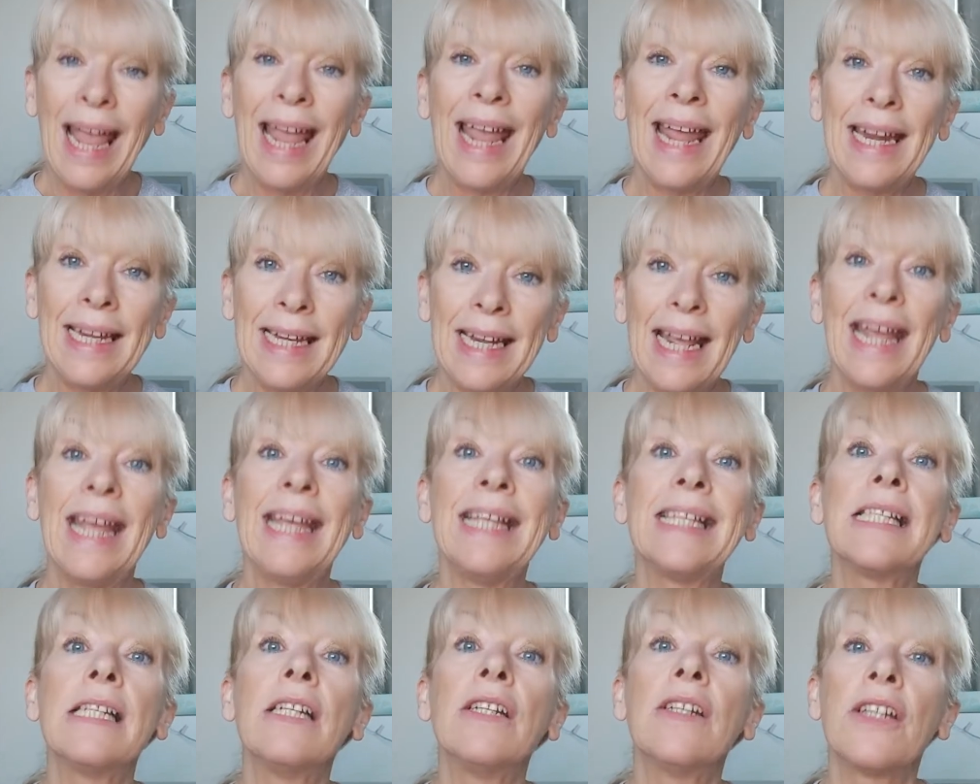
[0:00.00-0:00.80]
It
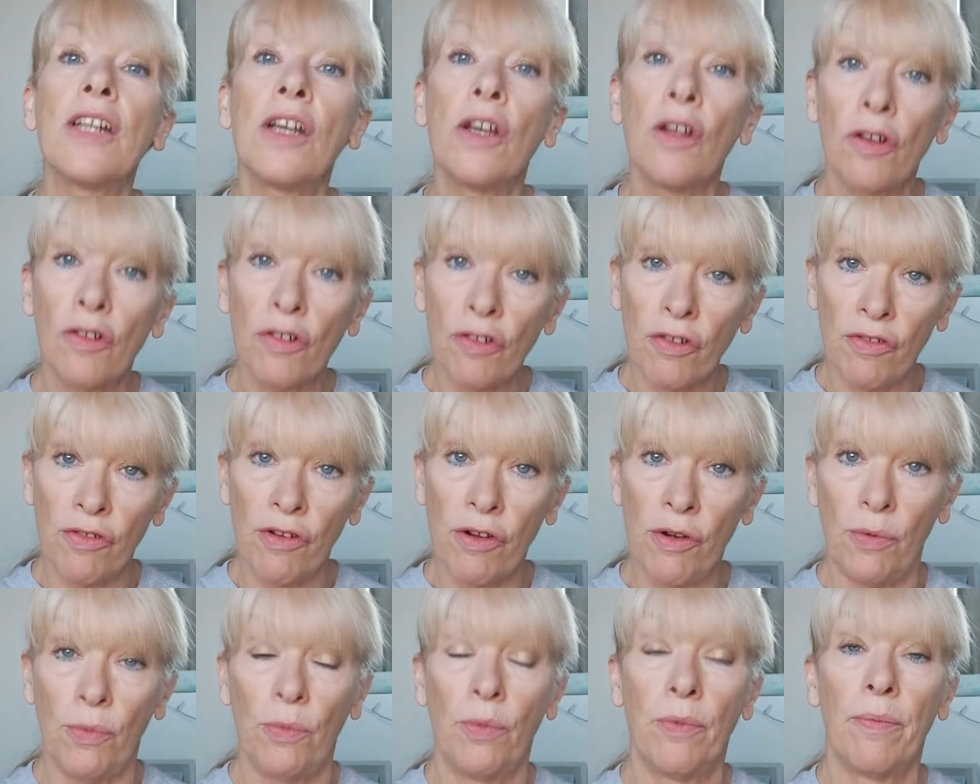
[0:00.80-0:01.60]
isn't
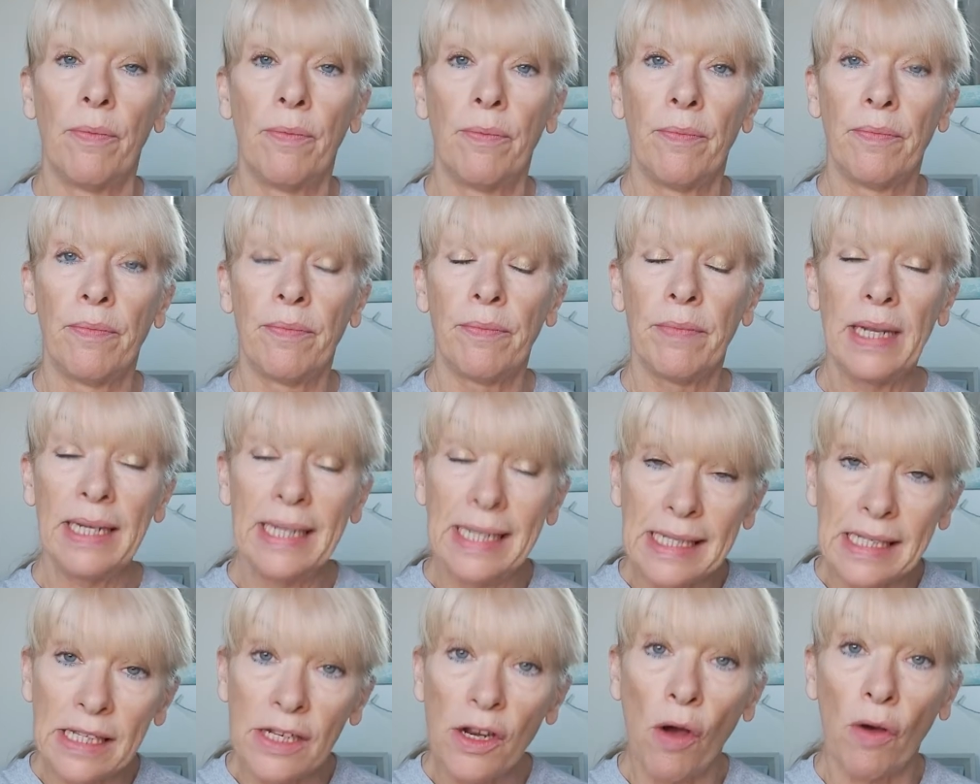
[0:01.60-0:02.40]
true. It
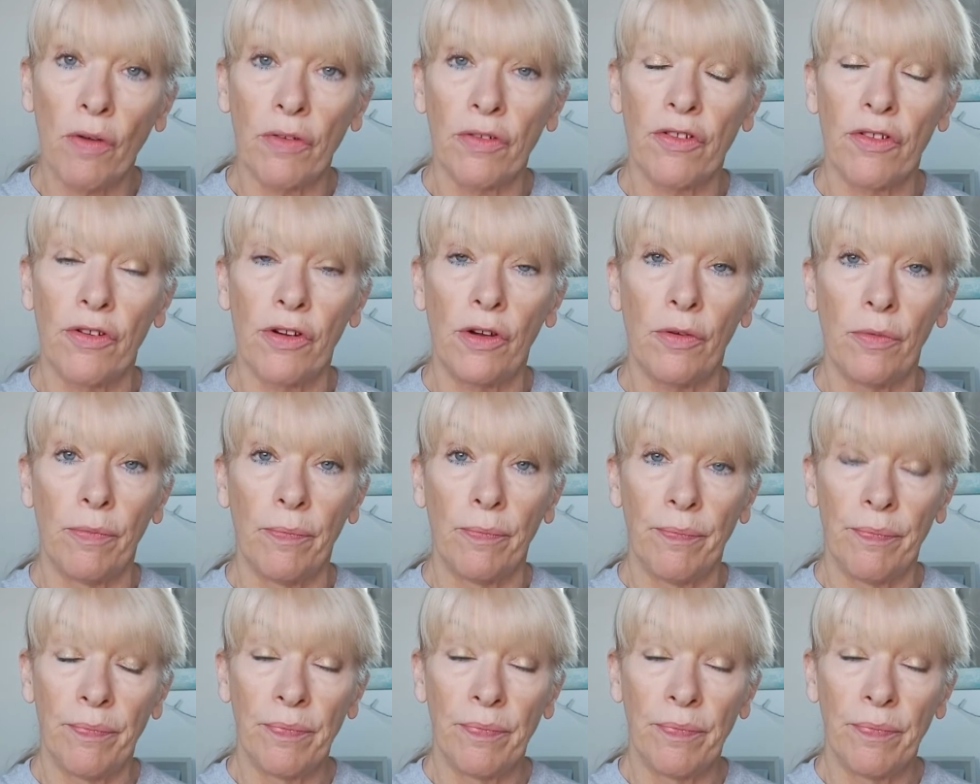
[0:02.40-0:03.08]
is not true.